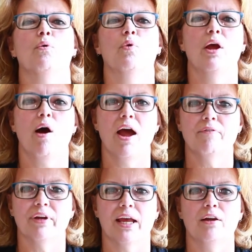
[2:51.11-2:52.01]
We
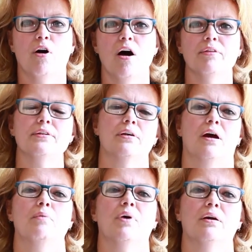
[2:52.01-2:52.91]
advocate all the
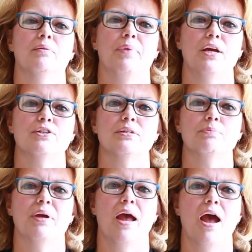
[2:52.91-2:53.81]
time on the patient's
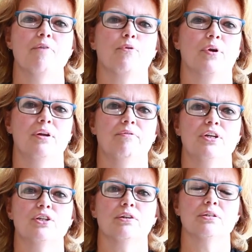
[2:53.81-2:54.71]
behalf or
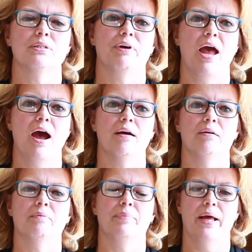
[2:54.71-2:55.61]
individual's
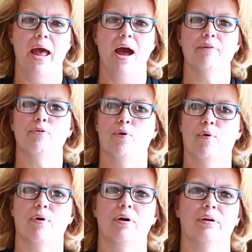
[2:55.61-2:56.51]
behalf
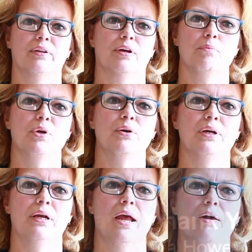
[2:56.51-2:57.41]
or the
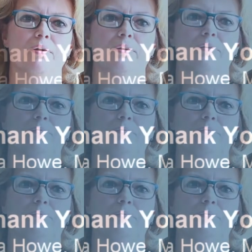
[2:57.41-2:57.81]
community health.